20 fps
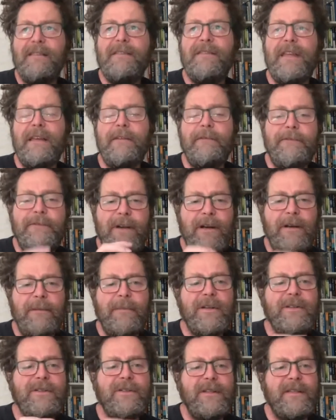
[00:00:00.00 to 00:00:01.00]
And I think
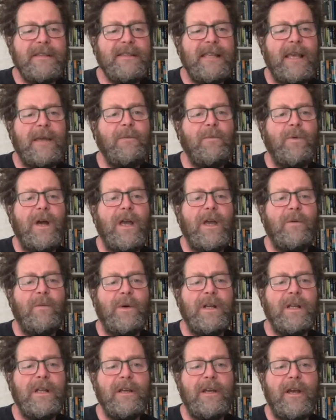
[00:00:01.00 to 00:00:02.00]
very much the same
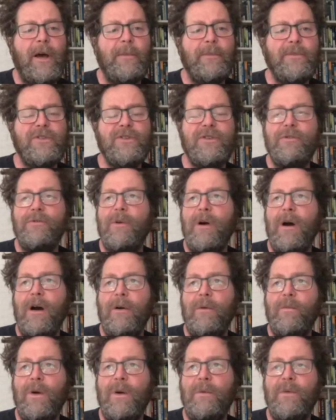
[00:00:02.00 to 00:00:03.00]
way when it comes
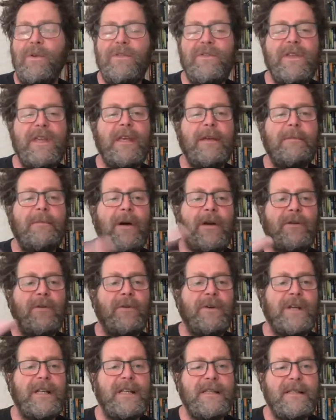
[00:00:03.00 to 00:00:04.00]
to uh, when we think
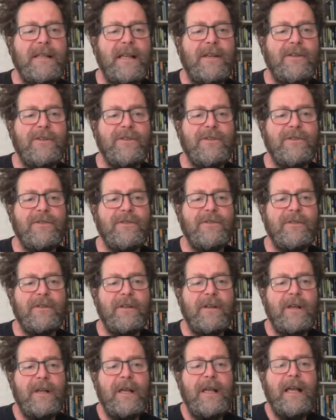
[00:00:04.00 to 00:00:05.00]
about
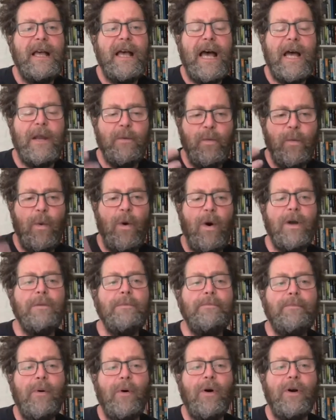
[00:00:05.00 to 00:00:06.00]
organizations. At
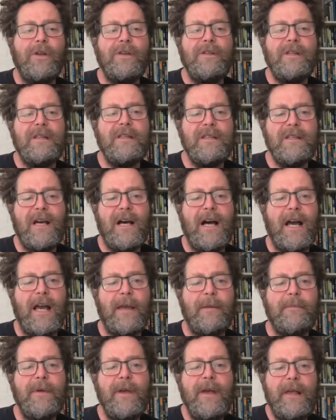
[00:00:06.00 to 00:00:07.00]
one point in
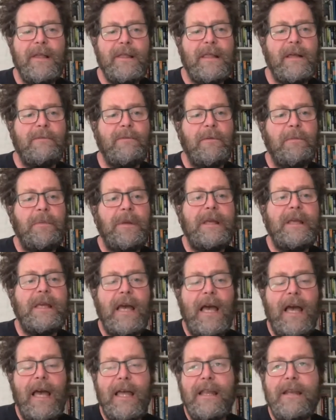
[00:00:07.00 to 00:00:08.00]
time, there will
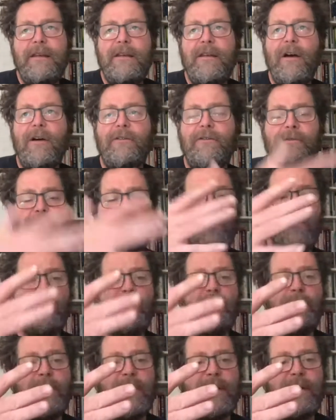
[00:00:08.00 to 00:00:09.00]
be enough
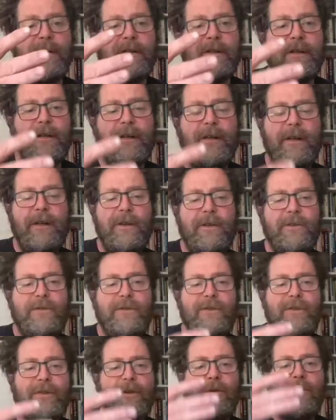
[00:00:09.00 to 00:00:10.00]
movement,
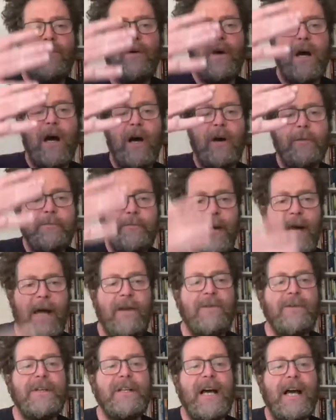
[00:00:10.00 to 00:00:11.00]
so our
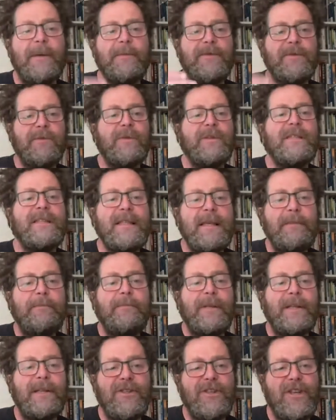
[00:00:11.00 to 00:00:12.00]
paradigms will
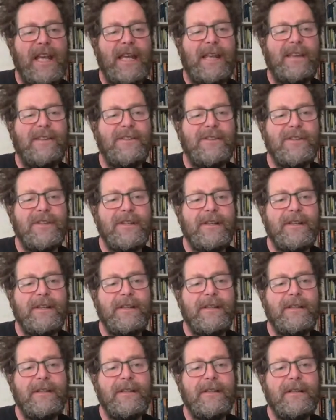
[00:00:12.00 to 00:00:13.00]
simply
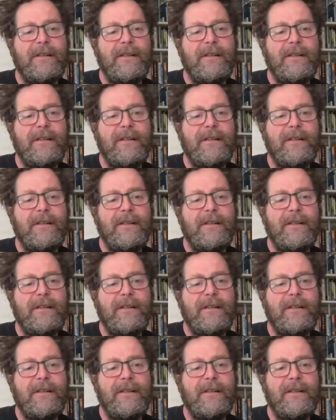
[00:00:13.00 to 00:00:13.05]
change.